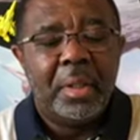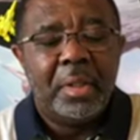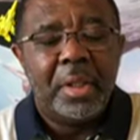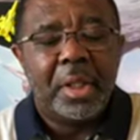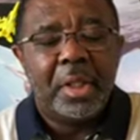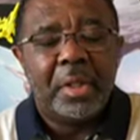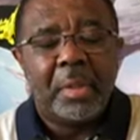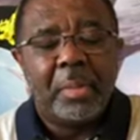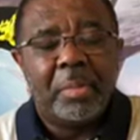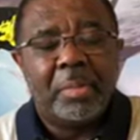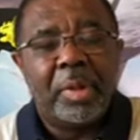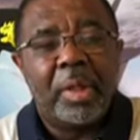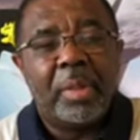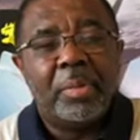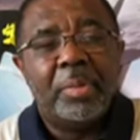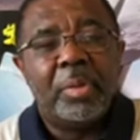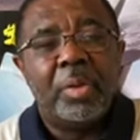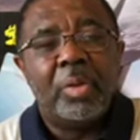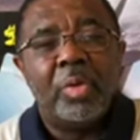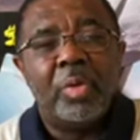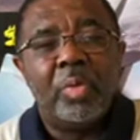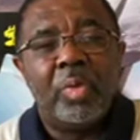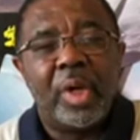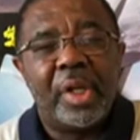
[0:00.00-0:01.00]
then the people
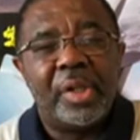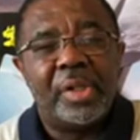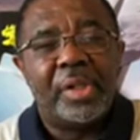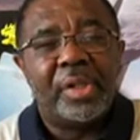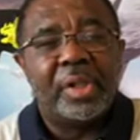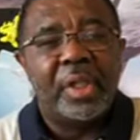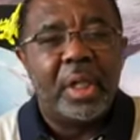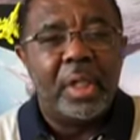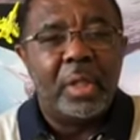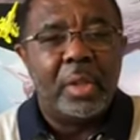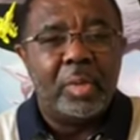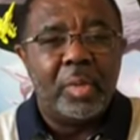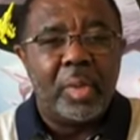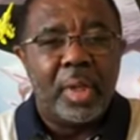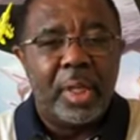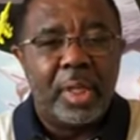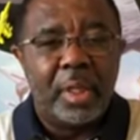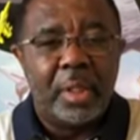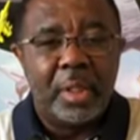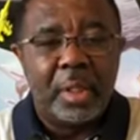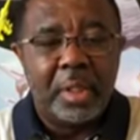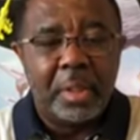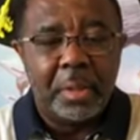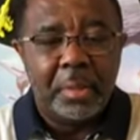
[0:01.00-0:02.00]
who once
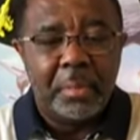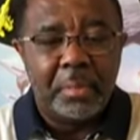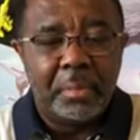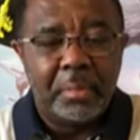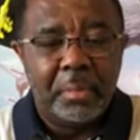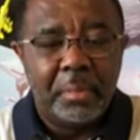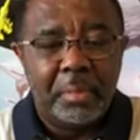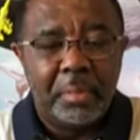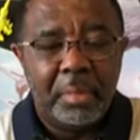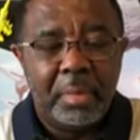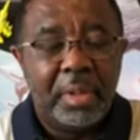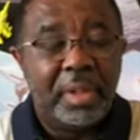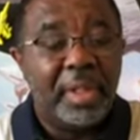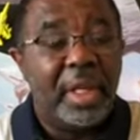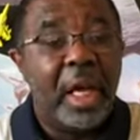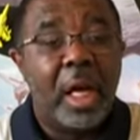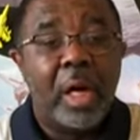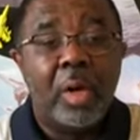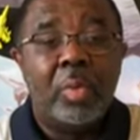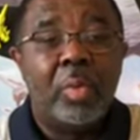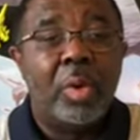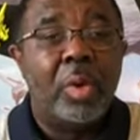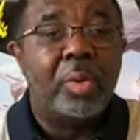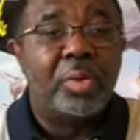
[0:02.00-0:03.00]
celebrated him
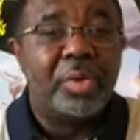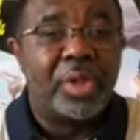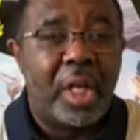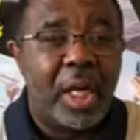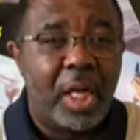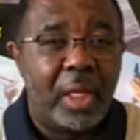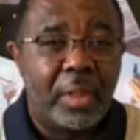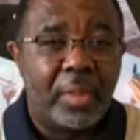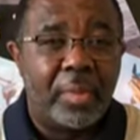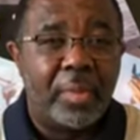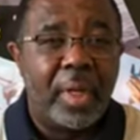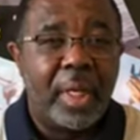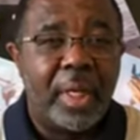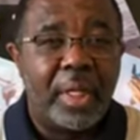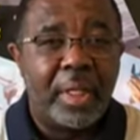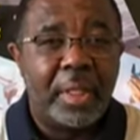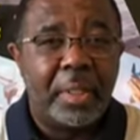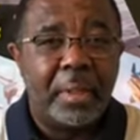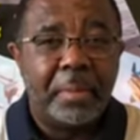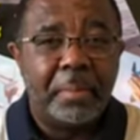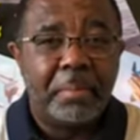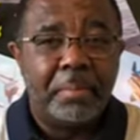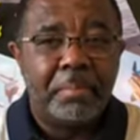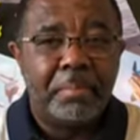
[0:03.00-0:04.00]
now won't tolerate
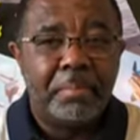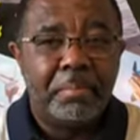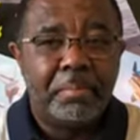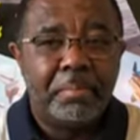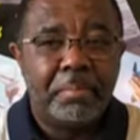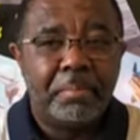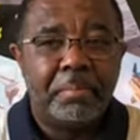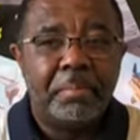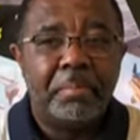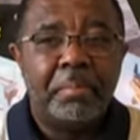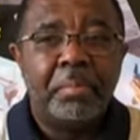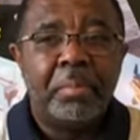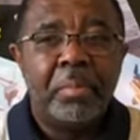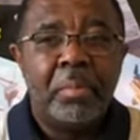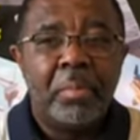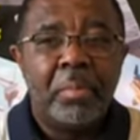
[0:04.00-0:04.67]
him. Mm.